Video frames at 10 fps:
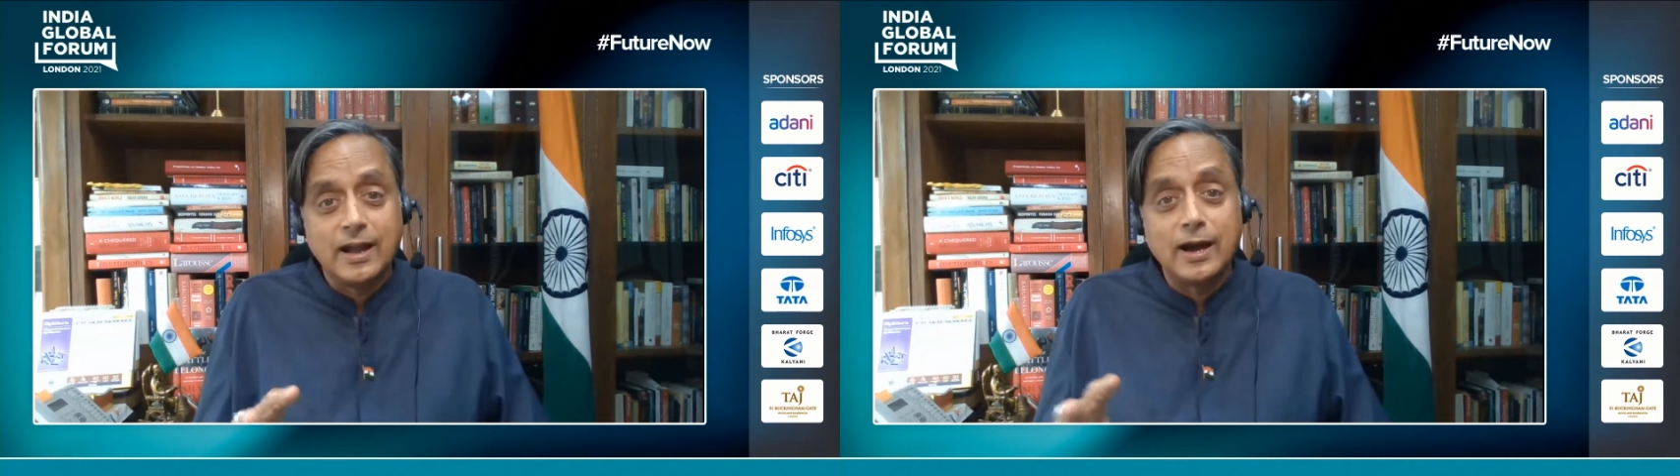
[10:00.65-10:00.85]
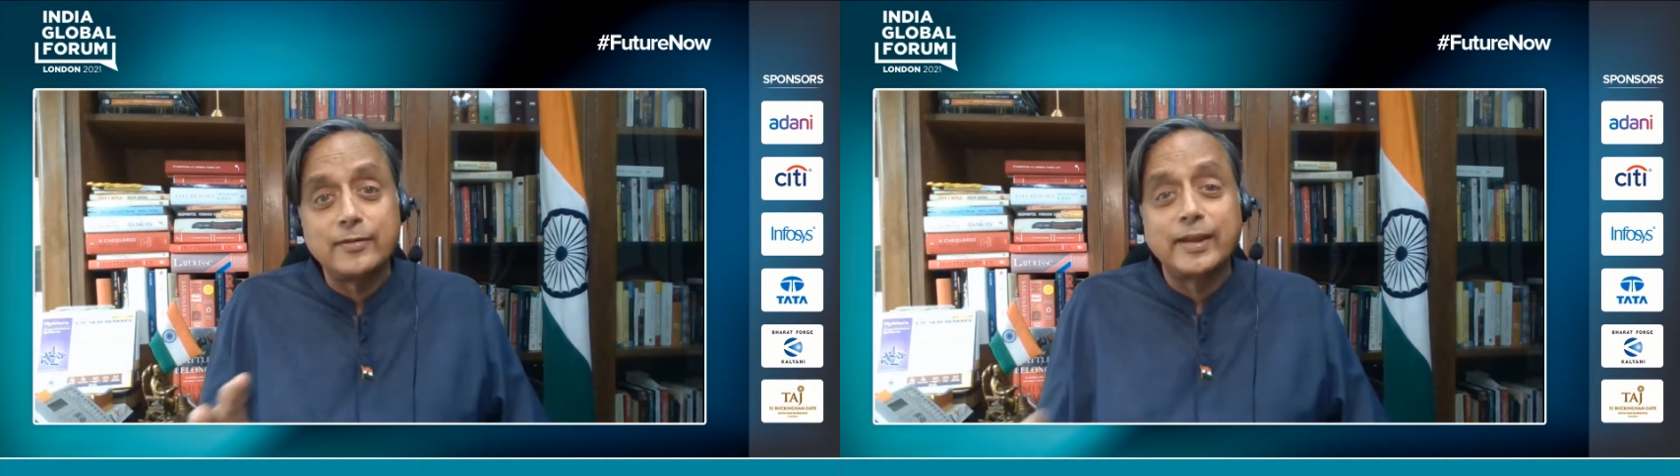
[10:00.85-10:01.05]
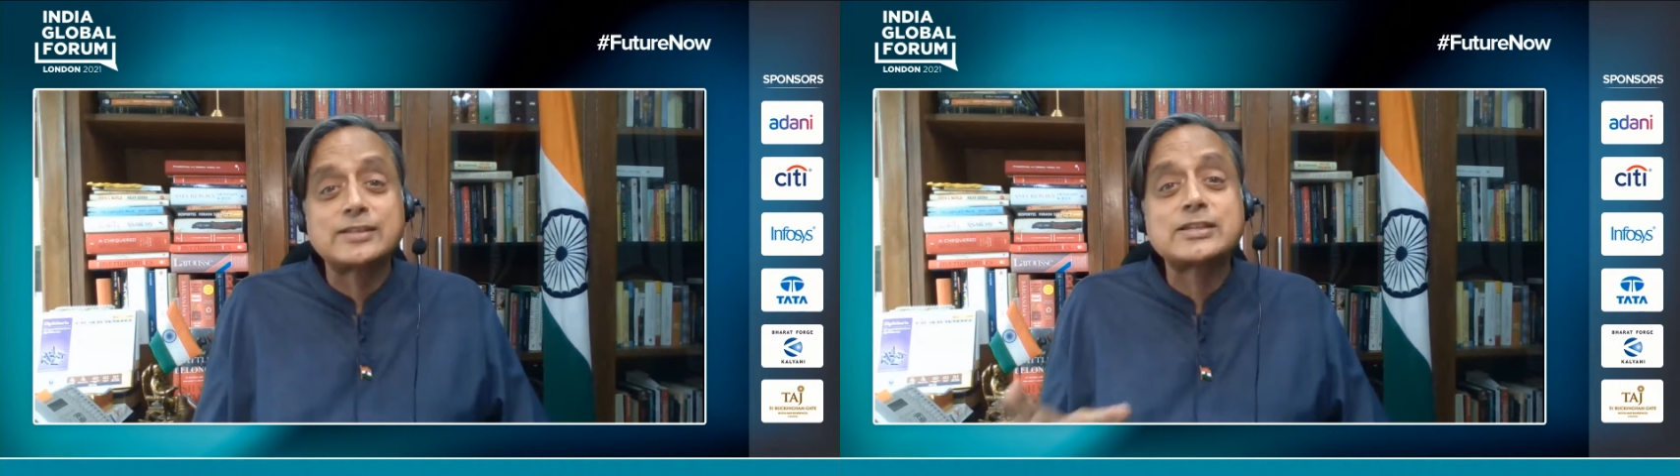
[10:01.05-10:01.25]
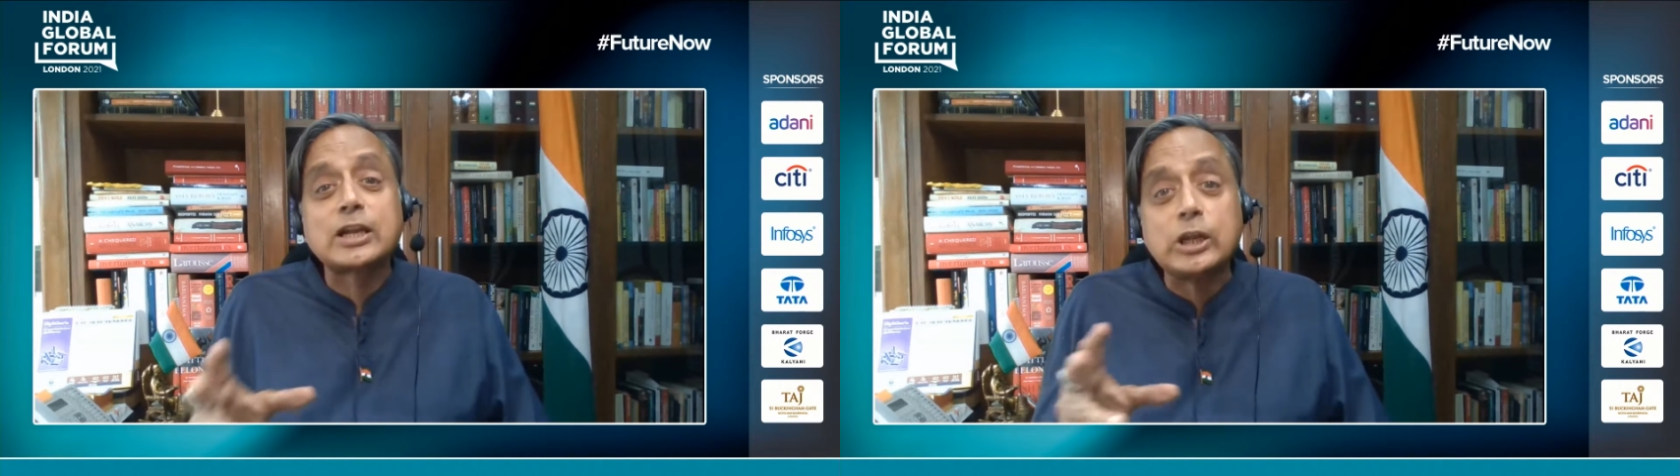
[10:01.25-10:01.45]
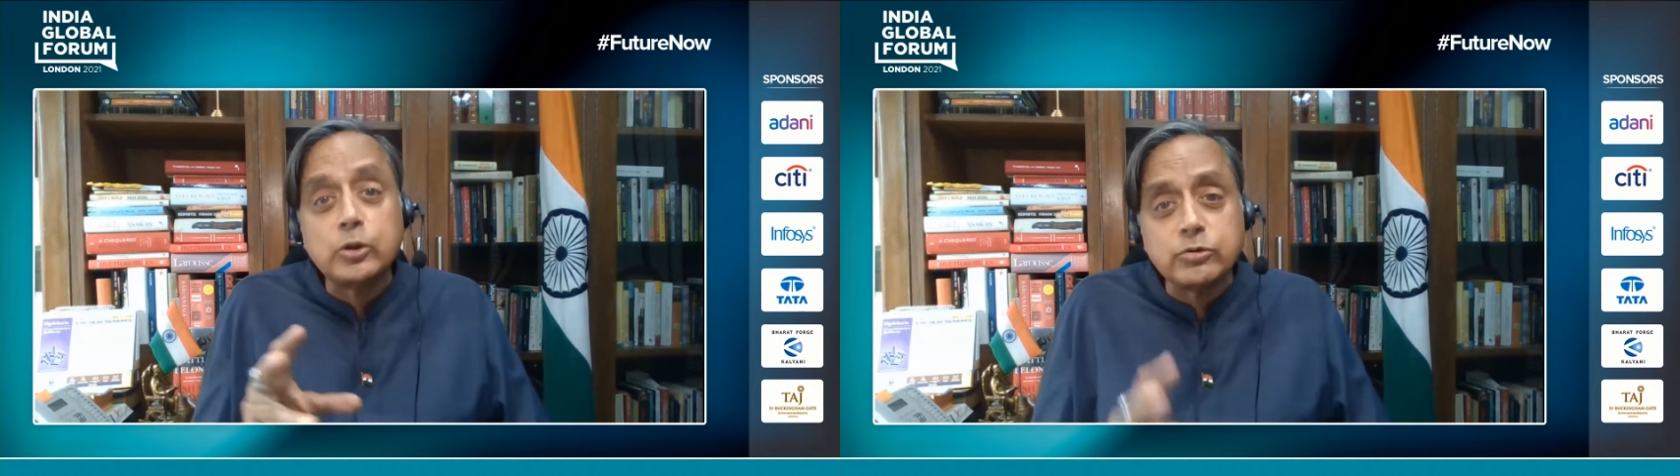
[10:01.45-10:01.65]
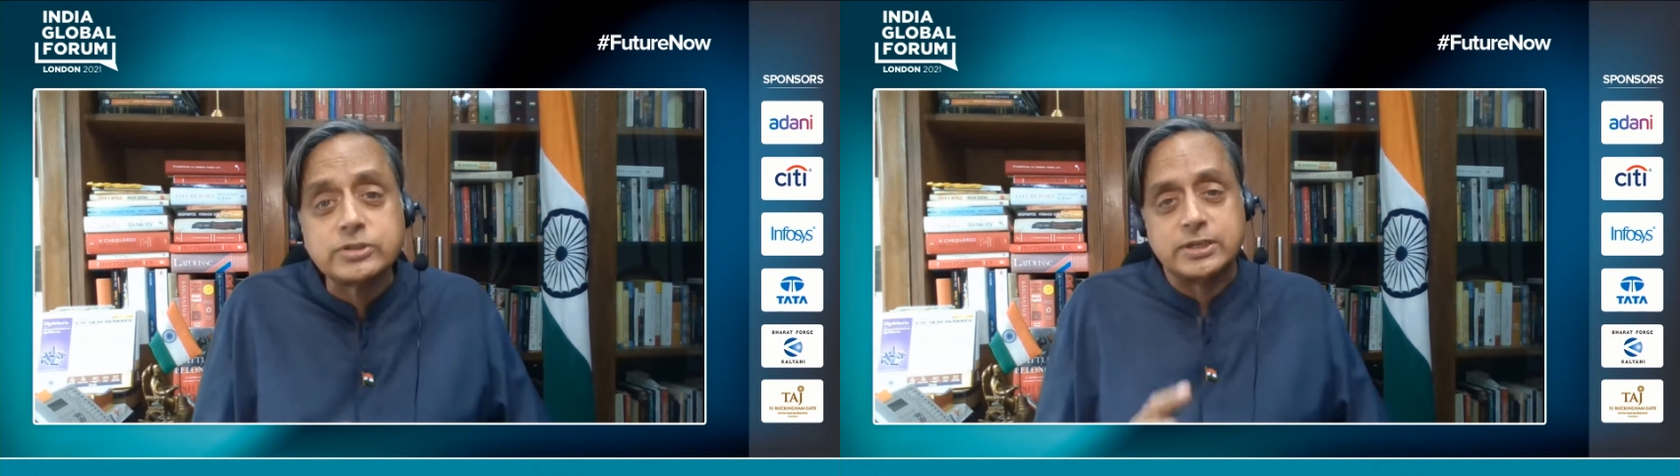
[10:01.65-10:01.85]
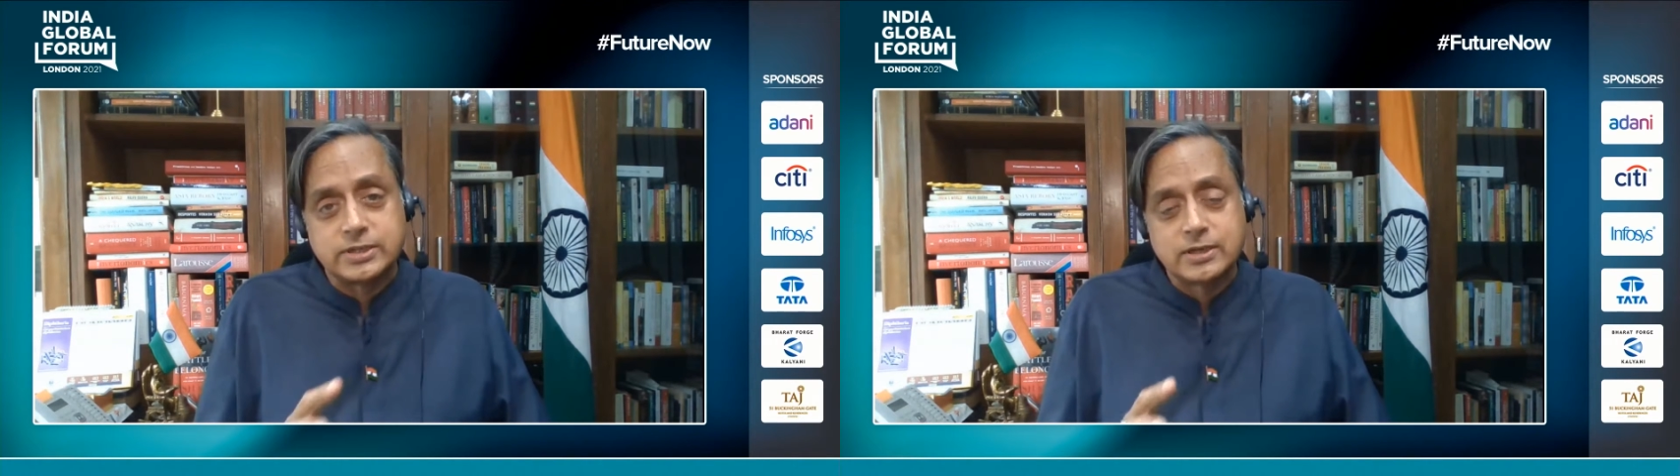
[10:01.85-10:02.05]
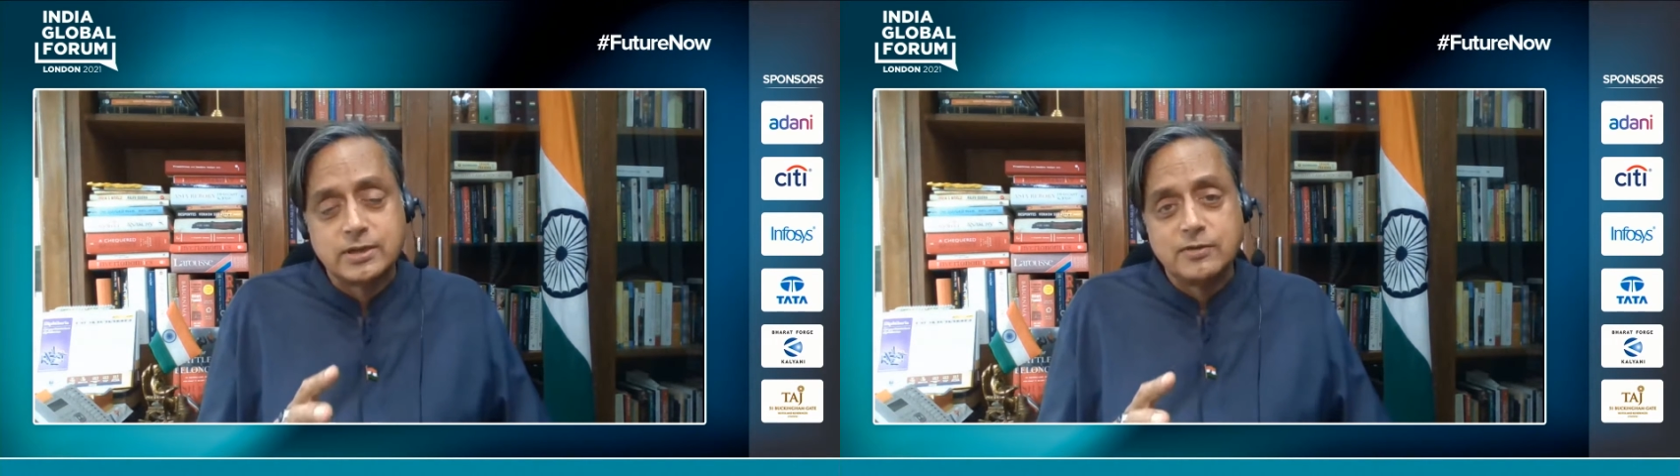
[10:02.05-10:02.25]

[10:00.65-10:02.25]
are excluded